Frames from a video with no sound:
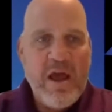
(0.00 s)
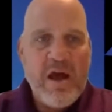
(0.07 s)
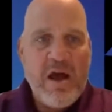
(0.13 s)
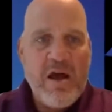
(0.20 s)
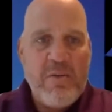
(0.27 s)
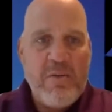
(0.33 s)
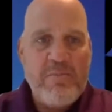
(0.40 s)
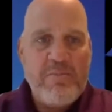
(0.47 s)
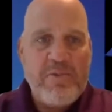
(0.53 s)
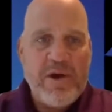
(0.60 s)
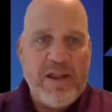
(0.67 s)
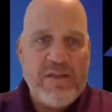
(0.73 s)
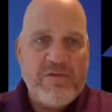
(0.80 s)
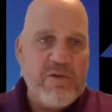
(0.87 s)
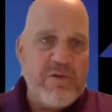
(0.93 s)

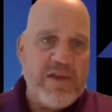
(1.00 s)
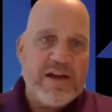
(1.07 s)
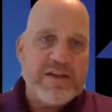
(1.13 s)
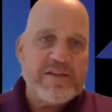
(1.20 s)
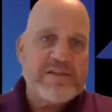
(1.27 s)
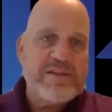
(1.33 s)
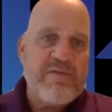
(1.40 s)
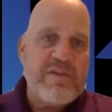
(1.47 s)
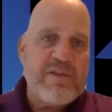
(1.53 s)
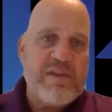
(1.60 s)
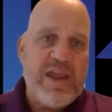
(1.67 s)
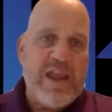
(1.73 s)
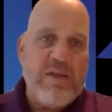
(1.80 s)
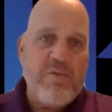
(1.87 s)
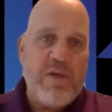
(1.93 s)
But in
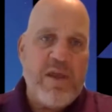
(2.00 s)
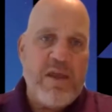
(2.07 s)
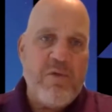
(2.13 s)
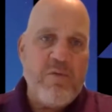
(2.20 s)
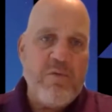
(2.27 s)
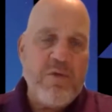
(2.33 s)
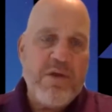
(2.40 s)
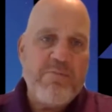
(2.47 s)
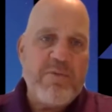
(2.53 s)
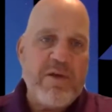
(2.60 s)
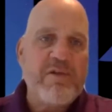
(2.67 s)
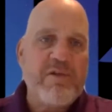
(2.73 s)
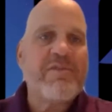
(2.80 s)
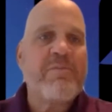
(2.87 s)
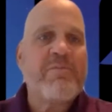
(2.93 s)
2017, we
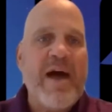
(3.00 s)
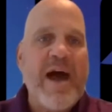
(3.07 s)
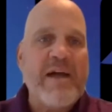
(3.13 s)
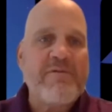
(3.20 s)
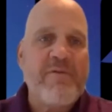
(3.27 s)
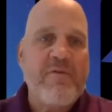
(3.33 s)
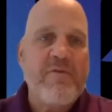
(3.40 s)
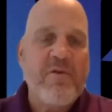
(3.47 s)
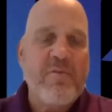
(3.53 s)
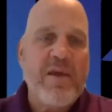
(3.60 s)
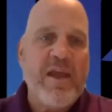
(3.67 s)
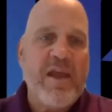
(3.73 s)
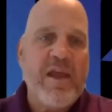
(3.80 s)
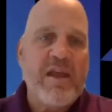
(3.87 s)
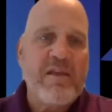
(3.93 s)
rebuilt the platform
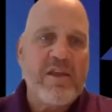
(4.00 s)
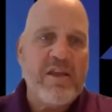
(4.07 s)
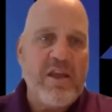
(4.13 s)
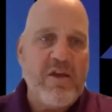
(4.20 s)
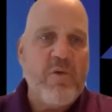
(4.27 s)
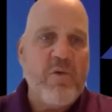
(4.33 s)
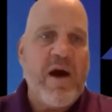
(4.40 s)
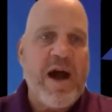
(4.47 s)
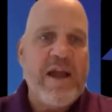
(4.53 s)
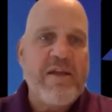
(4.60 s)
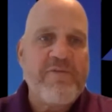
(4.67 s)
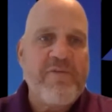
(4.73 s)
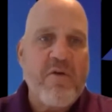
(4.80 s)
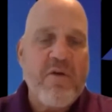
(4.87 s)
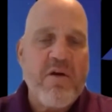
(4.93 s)
and the UI
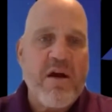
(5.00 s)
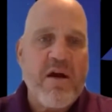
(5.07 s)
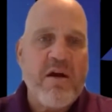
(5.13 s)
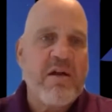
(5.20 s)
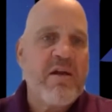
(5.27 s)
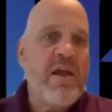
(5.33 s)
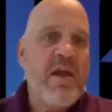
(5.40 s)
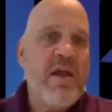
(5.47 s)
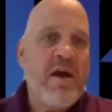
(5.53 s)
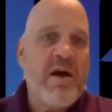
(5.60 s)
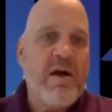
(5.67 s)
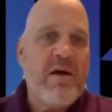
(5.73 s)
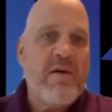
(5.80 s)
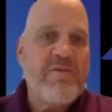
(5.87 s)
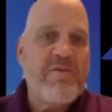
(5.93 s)
for
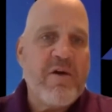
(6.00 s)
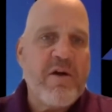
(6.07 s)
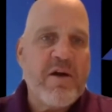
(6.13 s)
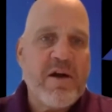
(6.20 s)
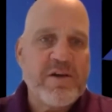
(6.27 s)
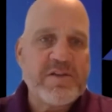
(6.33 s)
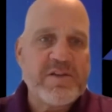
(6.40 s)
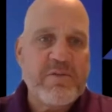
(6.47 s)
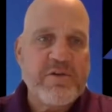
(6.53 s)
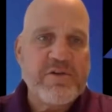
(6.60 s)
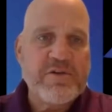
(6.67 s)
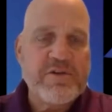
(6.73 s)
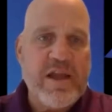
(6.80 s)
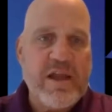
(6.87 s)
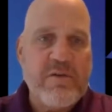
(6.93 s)
our
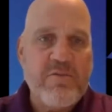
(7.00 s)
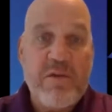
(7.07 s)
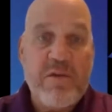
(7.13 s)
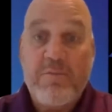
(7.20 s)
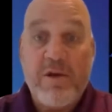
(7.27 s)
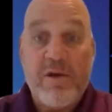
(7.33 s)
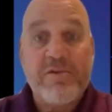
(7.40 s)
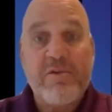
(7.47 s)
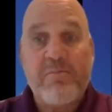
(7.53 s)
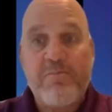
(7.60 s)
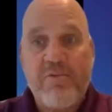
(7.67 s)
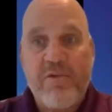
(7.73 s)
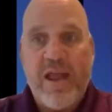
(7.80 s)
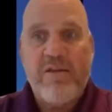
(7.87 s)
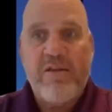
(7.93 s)
customers, and rebuilt the
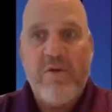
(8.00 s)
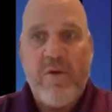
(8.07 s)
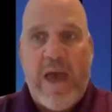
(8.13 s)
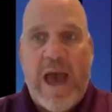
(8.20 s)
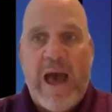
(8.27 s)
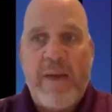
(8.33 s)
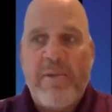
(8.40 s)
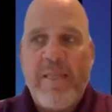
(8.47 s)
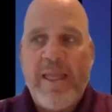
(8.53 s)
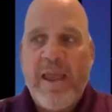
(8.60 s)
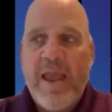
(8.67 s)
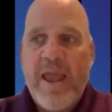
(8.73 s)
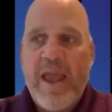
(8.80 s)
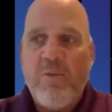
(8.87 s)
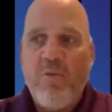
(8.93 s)
brand new app.
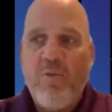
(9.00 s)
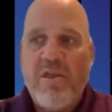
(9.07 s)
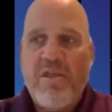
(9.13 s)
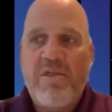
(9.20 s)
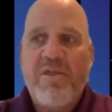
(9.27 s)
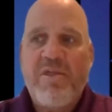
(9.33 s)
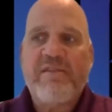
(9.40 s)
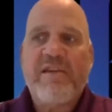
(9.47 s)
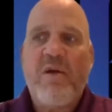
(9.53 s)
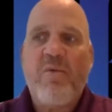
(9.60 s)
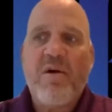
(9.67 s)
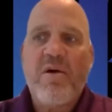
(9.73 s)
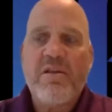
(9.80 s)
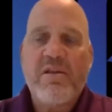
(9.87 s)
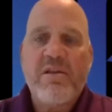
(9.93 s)
And one of the things I
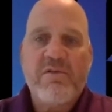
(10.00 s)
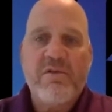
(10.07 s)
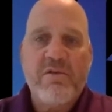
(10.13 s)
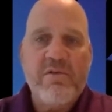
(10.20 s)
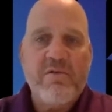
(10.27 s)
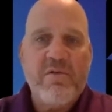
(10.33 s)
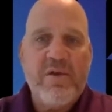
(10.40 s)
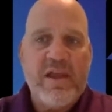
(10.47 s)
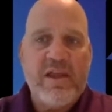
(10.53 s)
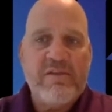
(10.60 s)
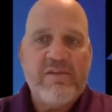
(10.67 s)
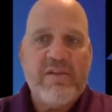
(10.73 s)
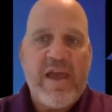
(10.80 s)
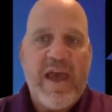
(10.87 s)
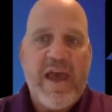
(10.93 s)
wanted to do
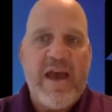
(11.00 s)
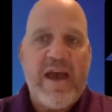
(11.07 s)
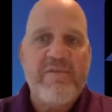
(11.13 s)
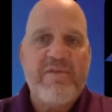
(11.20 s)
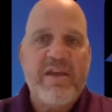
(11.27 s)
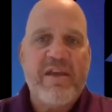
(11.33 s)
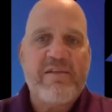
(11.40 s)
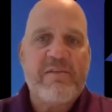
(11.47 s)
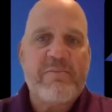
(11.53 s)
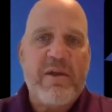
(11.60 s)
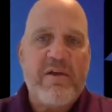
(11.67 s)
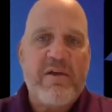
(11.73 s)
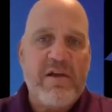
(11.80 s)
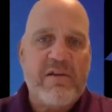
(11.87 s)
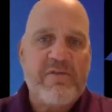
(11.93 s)
is to have the
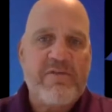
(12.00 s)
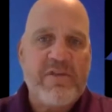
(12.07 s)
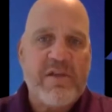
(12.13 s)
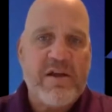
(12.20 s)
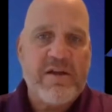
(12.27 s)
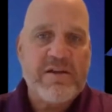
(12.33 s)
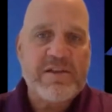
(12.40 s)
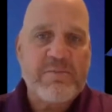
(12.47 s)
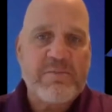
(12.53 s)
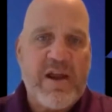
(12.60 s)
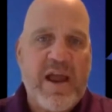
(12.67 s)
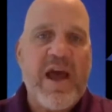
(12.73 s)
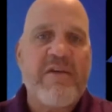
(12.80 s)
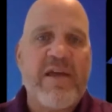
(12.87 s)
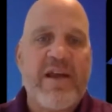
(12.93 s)
experience for the customer to
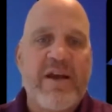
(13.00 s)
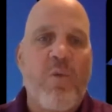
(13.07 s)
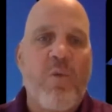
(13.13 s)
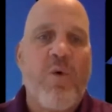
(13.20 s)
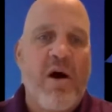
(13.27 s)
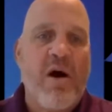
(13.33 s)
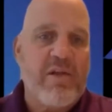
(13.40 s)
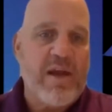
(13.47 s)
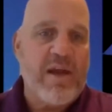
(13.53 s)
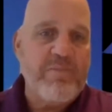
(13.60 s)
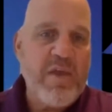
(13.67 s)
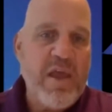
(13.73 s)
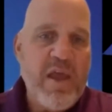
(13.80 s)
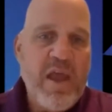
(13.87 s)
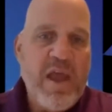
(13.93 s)
have like a wallet.
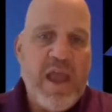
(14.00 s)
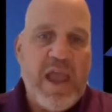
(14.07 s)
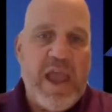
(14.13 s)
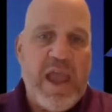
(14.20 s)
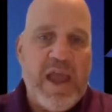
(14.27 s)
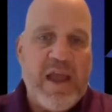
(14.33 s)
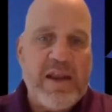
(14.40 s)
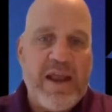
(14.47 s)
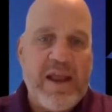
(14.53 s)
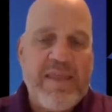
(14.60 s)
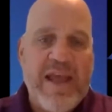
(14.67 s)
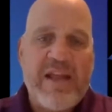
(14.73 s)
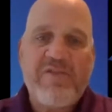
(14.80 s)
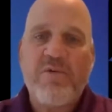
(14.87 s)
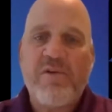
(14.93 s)

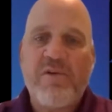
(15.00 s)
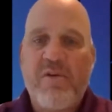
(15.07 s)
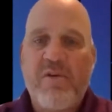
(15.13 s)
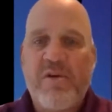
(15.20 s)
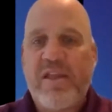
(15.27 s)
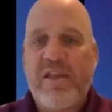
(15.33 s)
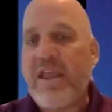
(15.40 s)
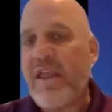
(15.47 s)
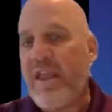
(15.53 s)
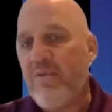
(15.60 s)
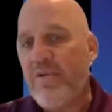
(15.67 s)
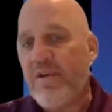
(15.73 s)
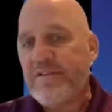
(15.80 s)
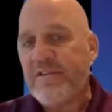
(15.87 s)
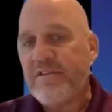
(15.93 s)
And that's really what the key
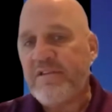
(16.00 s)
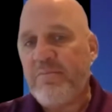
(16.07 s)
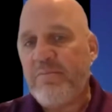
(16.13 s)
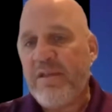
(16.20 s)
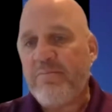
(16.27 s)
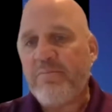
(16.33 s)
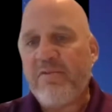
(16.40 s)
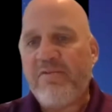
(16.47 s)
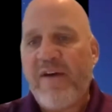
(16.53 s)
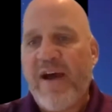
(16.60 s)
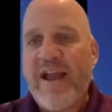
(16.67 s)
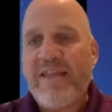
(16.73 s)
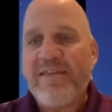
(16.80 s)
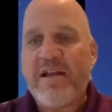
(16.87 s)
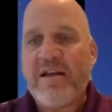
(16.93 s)
was, is to
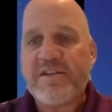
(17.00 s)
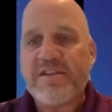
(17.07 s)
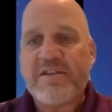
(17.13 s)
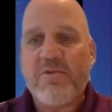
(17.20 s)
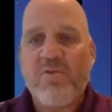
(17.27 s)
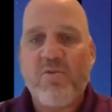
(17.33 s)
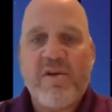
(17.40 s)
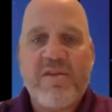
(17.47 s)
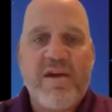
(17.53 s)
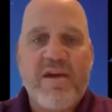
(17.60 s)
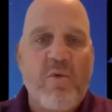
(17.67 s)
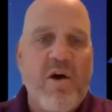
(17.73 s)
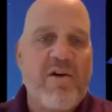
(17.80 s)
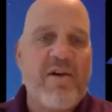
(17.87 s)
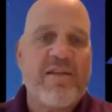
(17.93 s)
provide the customer with a
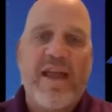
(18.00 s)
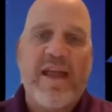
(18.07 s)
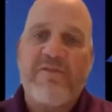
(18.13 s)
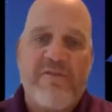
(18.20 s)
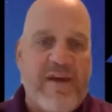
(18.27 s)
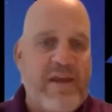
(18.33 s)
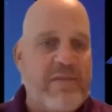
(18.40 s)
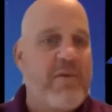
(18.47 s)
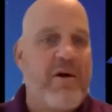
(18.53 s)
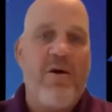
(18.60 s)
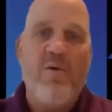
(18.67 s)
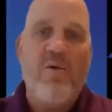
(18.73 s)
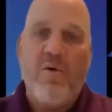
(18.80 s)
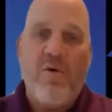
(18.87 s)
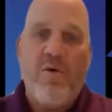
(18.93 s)
wallet like
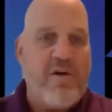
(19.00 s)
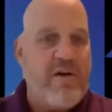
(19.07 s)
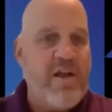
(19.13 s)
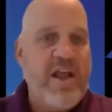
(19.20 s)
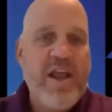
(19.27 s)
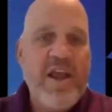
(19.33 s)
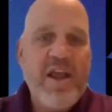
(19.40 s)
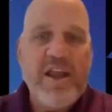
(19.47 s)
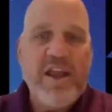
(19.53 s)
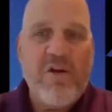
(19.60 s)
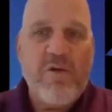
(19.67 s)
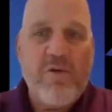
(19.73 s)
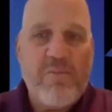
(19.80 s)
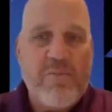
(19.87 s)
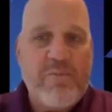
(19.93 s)
Venmo or,
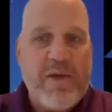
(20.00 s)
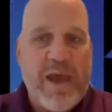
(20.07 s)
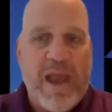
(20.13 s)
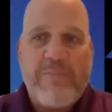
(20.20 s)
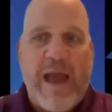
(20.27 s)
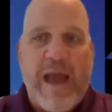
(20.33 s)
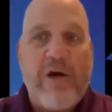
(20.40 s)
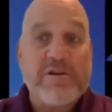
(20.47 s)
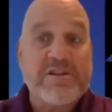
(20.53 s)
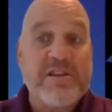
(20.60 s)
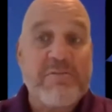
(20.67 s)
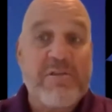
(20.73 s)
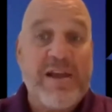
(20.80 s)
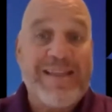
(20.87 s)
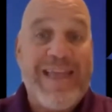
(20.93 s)
PayPal or
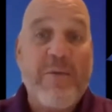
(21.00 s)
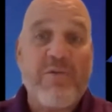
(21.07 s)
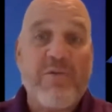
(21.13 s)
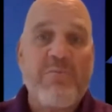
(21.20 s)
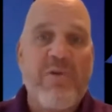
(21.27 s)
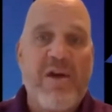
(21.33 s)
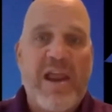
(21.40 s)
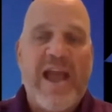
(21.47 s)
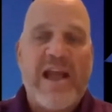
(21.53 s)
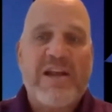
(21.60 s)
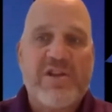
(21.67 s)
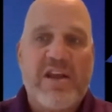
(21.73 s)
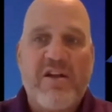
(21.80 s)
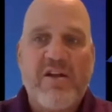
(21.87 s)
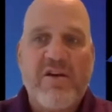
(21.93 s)
something like that, where the money
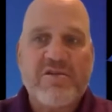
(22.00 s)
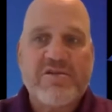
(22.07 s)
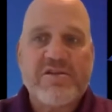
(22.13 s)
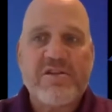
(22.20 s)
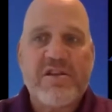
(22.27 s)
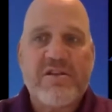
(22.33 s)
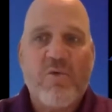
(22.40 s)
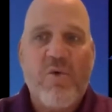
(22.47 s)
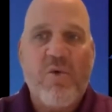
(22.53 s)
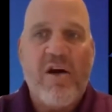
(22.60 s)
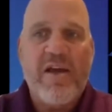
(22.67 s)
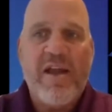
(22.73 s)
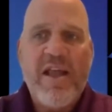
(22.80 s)
actually goes into their wallet.